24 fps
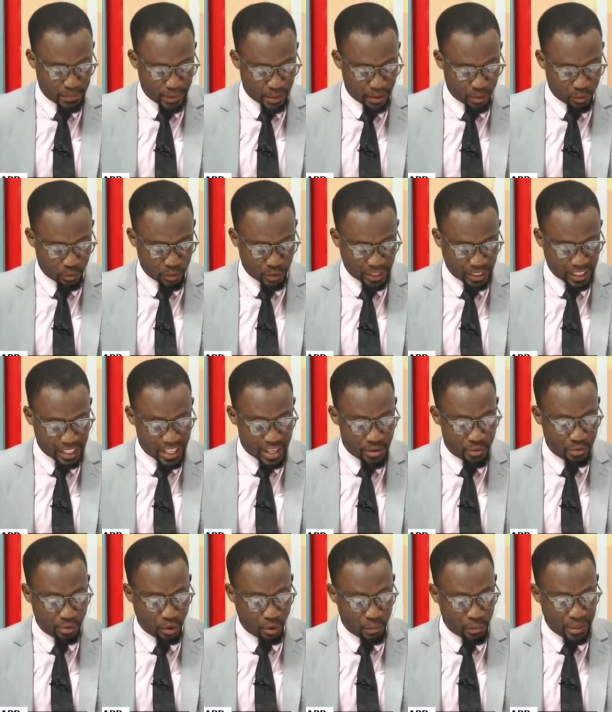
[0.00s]
with key
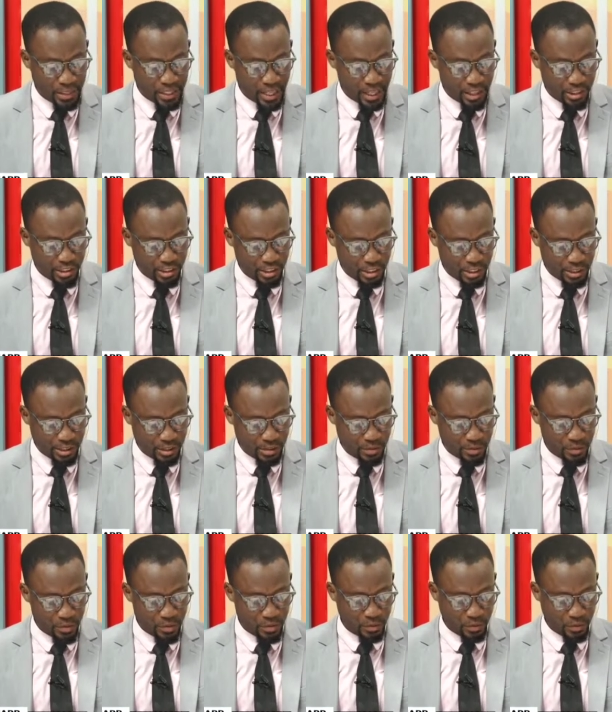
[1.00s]
recommendations for